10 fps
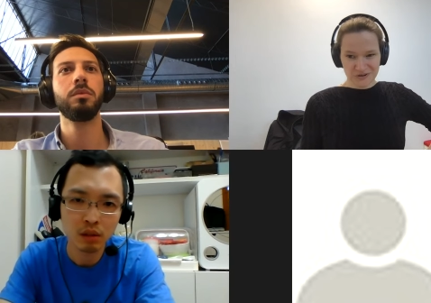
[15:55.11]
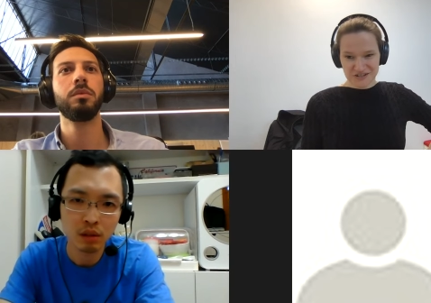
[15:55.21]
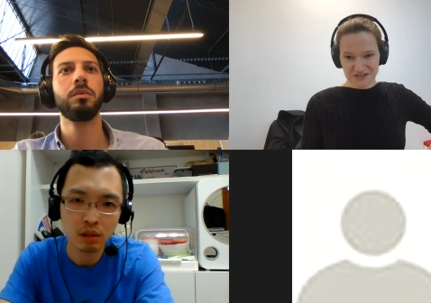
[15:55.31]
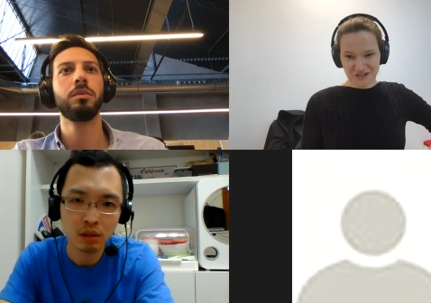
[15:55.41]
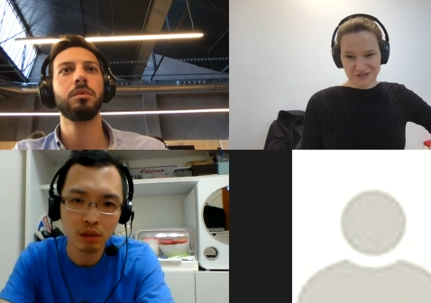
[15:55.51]
Speaker 1: We're
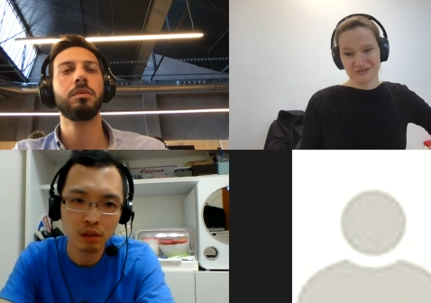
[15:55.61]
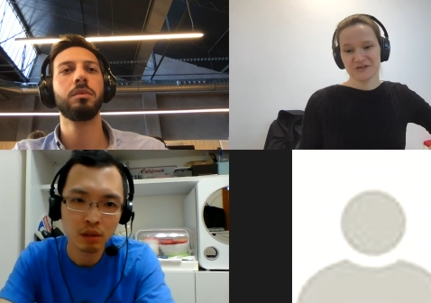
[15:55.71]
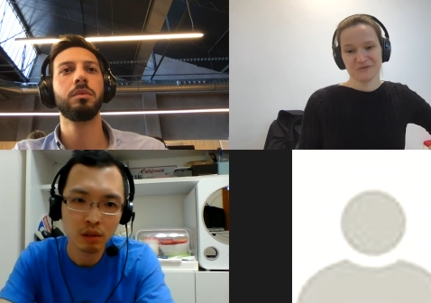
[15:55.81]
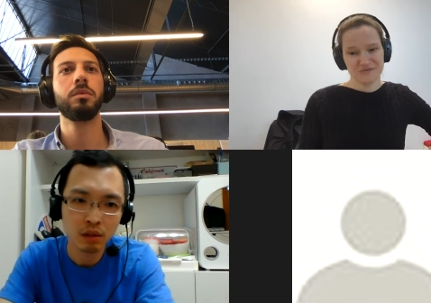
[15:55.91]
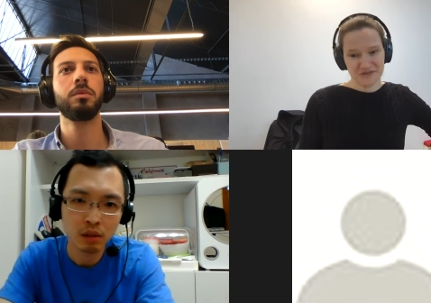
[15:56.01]
still,
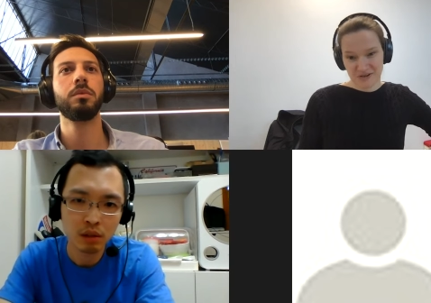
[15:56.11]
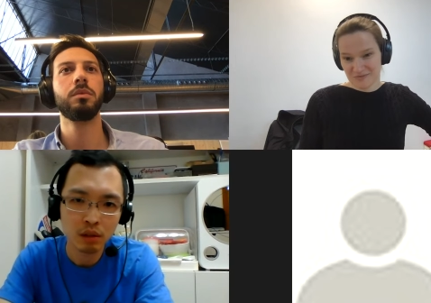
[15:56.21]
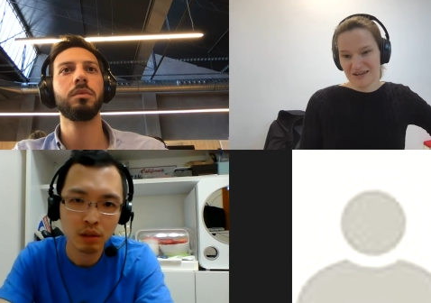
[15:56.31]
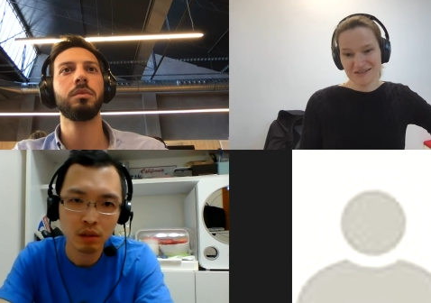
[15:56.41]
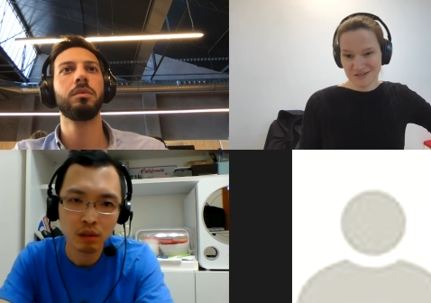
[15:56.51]
the review
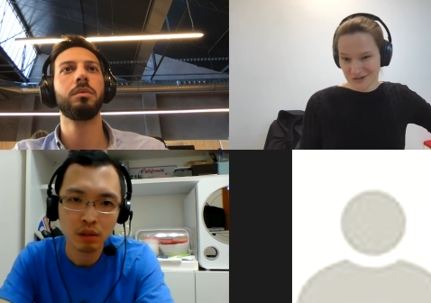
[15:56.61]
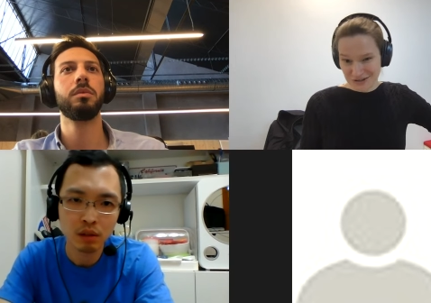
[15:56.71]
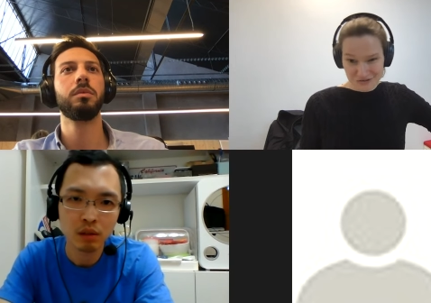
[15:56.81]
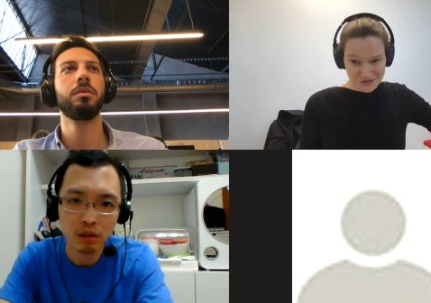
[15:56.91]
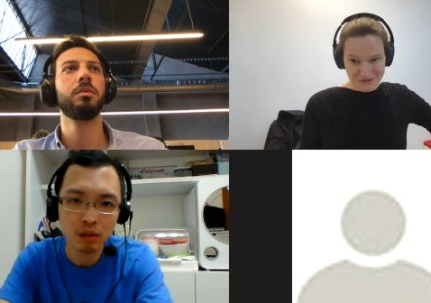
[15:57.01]
committee is
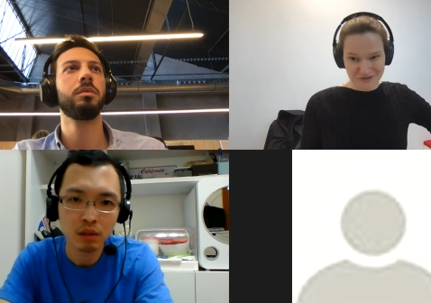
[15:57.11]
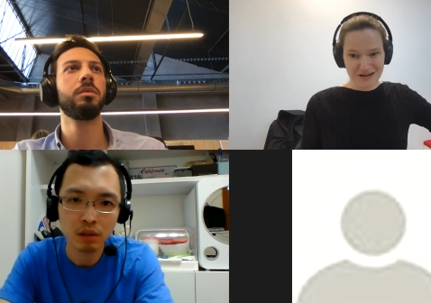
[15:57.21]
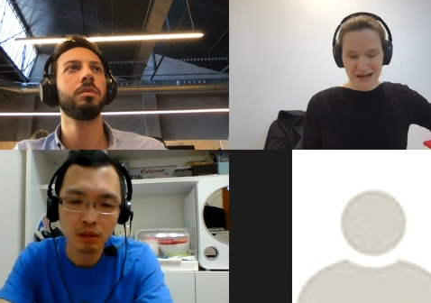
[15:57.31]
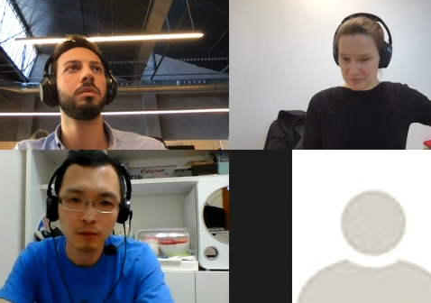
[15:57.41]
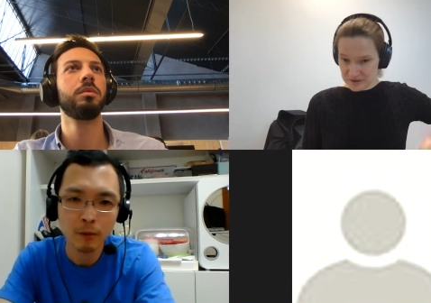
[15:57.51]
going
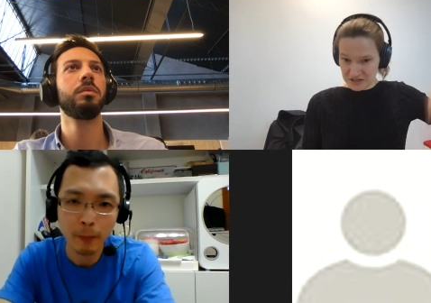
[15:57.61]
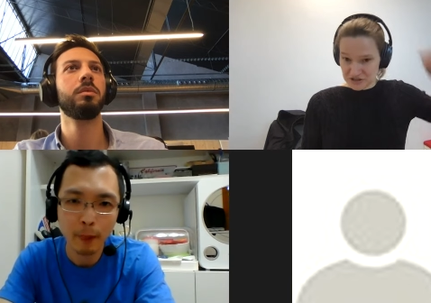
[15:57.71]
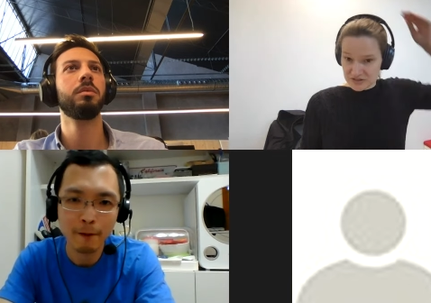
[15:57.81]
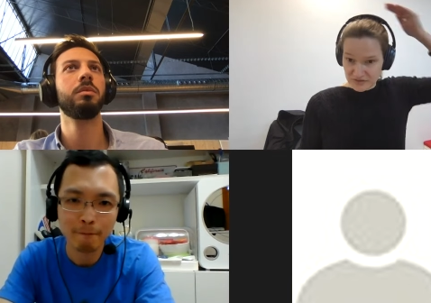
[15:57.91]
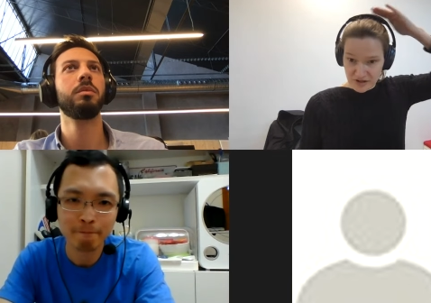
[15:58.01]
through
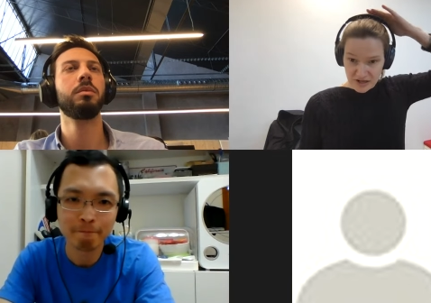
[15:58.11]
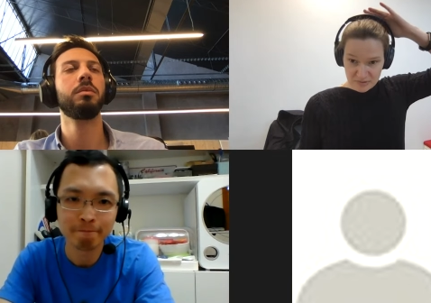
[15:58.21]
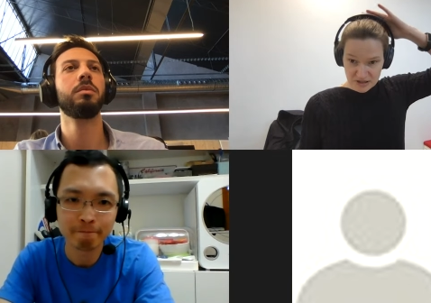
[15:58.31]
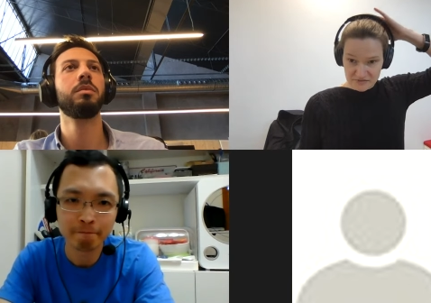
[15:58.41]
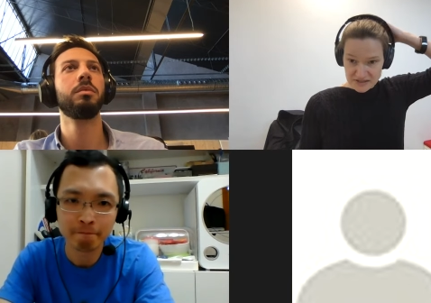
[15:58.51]
applications for
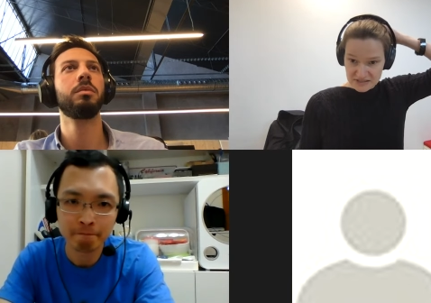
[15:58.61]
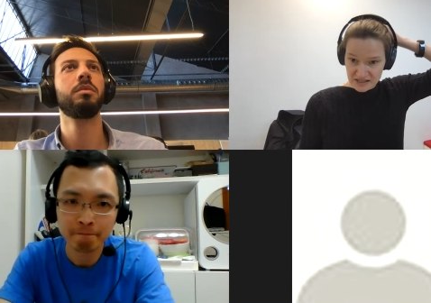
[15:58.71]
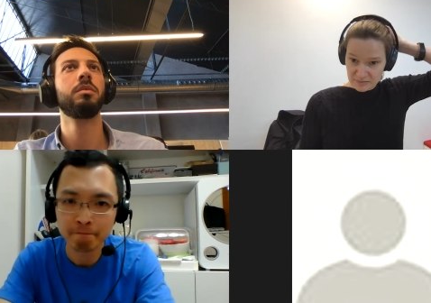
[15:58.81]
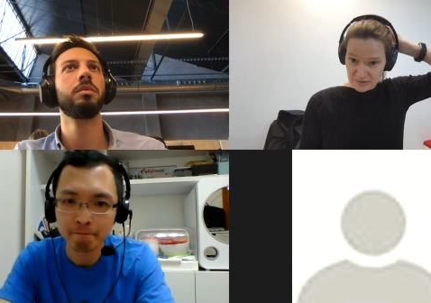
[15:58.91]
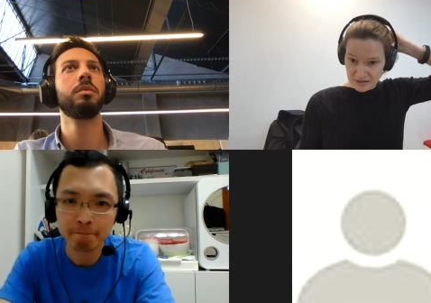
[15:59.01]
IPFS
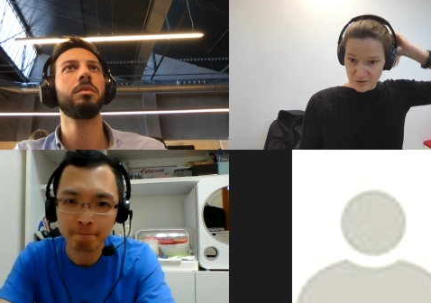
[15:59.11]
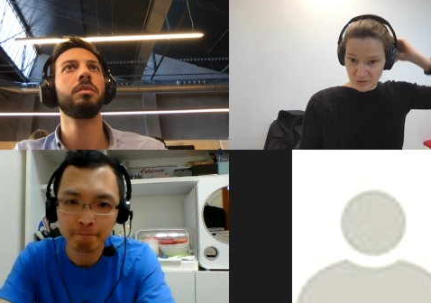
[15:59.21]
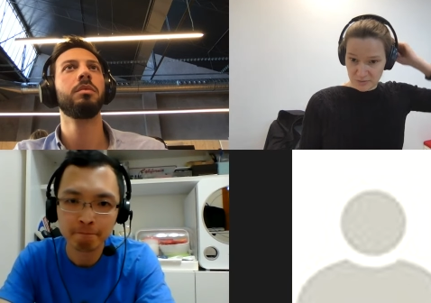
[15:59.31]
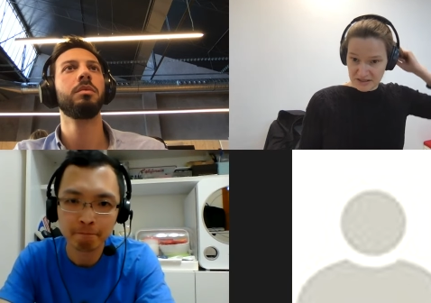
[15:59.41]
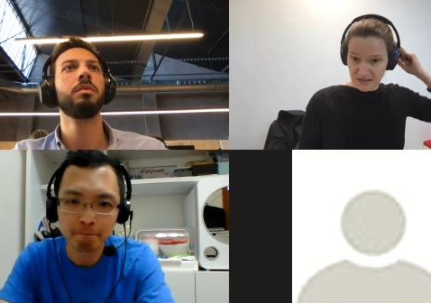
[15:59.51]
camp, but I'm
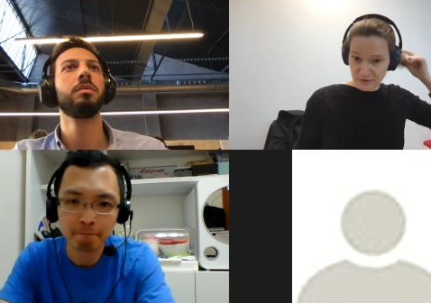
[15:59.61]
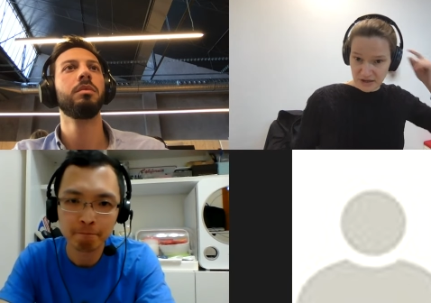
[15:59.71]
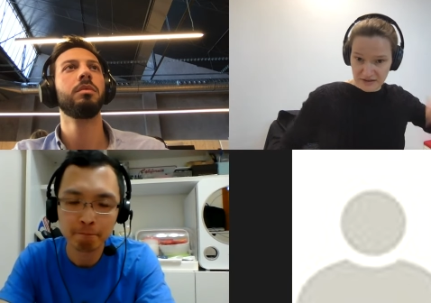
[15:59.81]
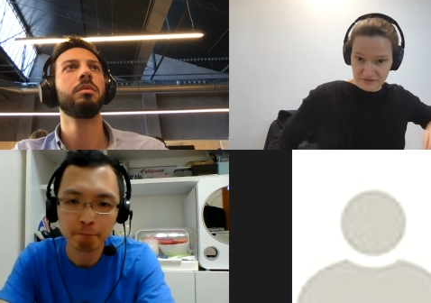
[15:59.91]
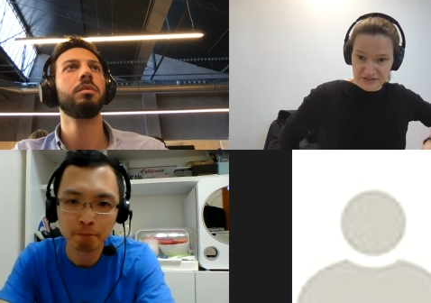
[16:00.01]
hoping that
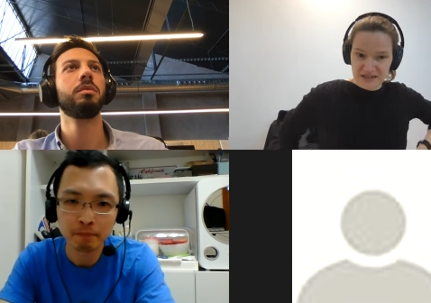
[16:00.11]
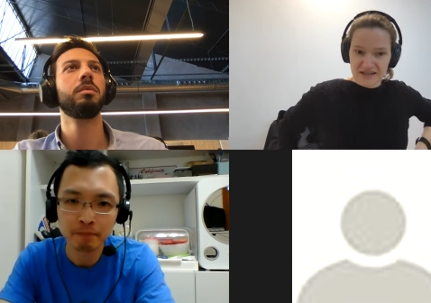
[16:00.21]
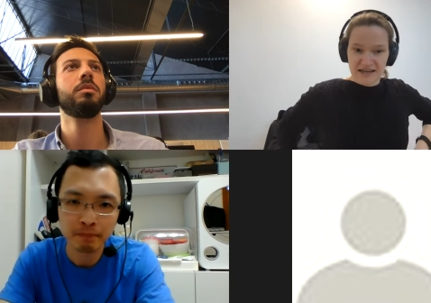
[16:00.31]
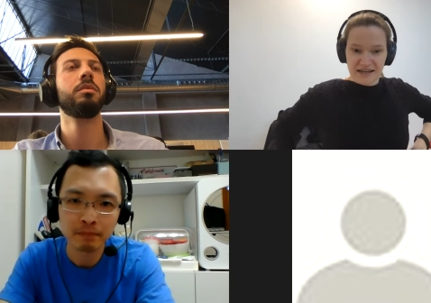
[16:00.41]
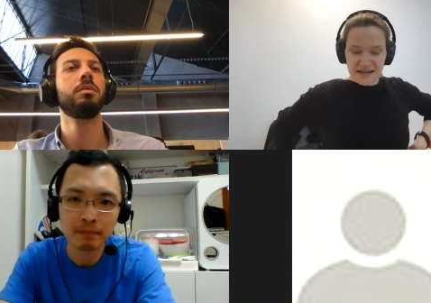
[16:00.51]
we'll have
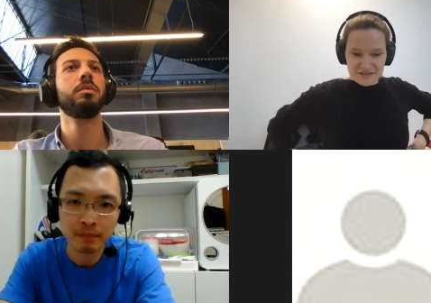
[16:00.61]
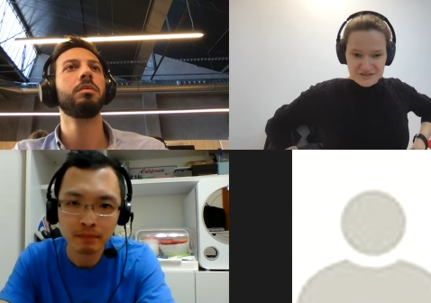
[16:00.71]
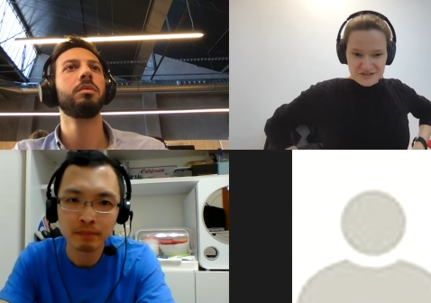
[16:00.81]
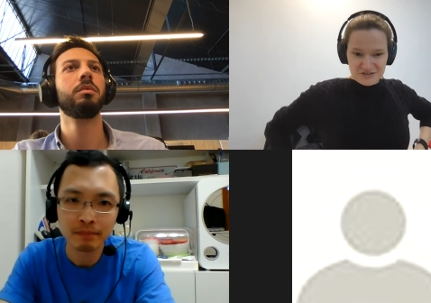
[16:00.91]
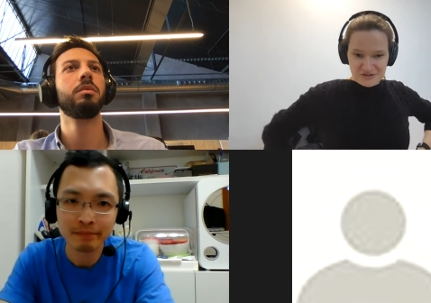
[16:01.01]
at
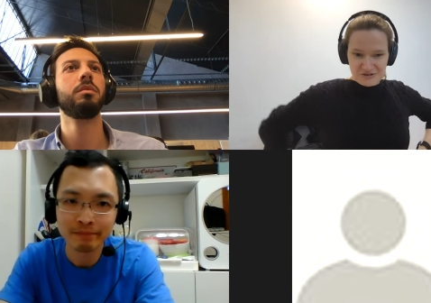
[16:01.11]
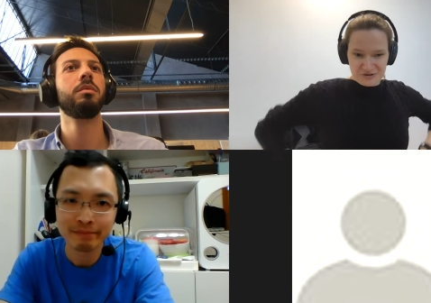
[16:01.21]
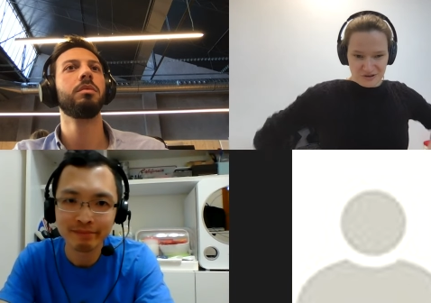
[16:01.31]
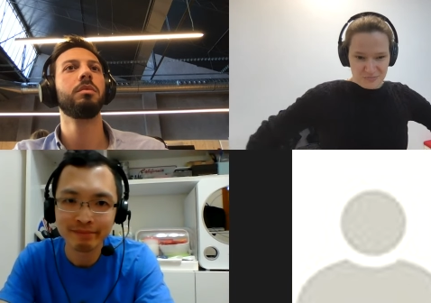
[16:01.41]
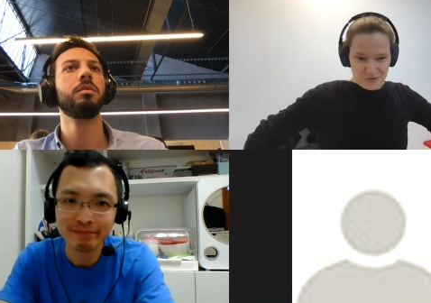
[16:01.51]
least a
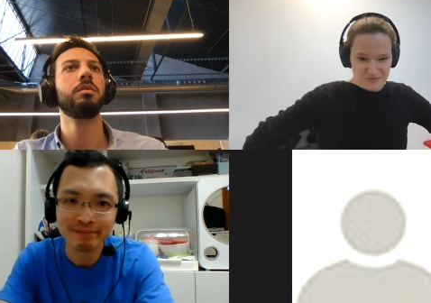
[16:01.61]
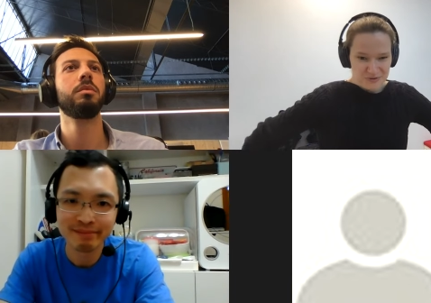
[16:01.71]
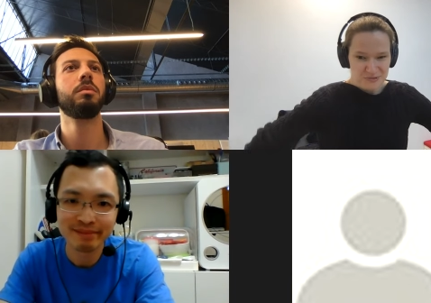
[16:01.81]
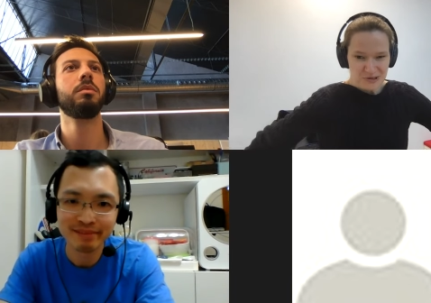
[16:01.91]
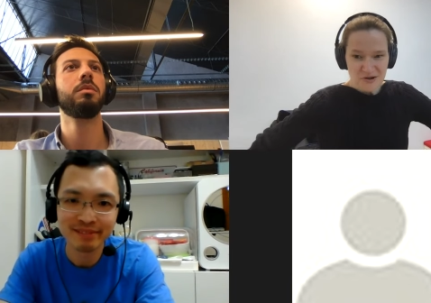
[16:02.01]
little group of
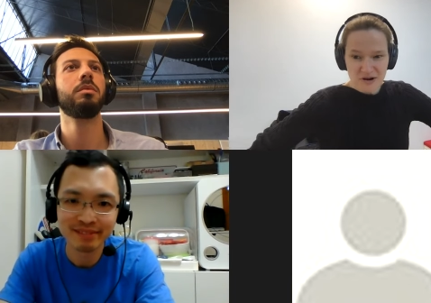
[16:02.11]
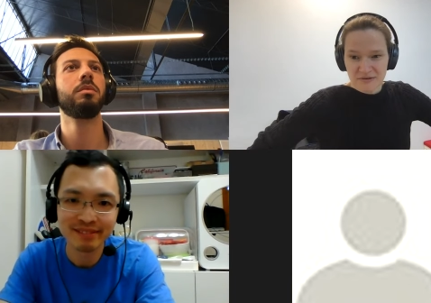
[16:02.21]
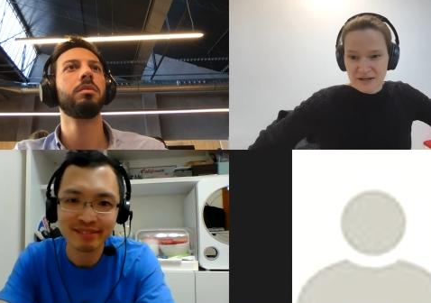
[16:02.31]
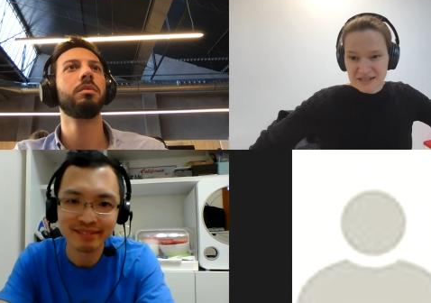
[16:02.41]
people who are